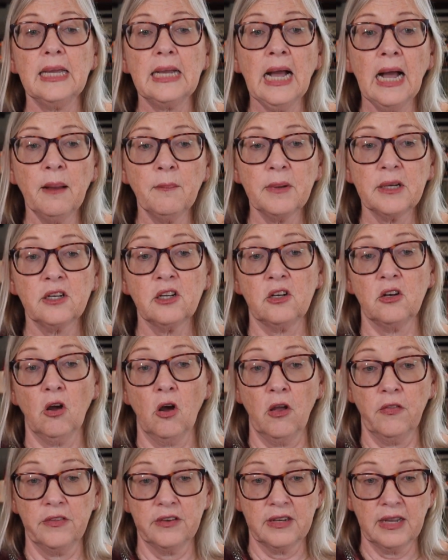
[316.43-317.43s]
commented
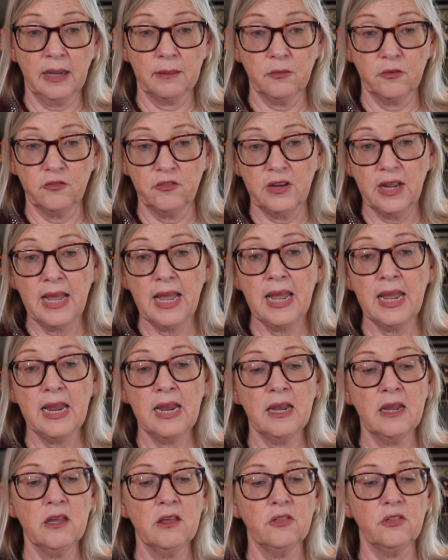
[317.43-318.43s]
on the time of
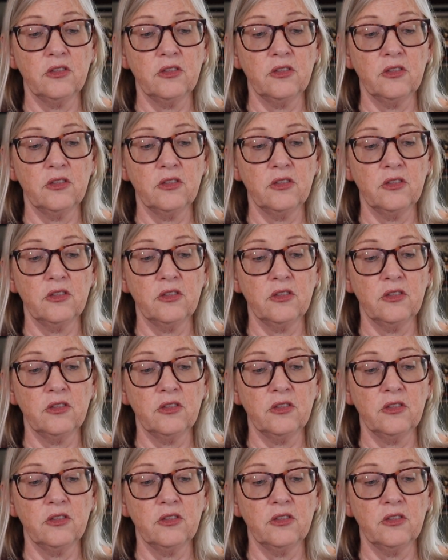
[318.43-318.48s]
day,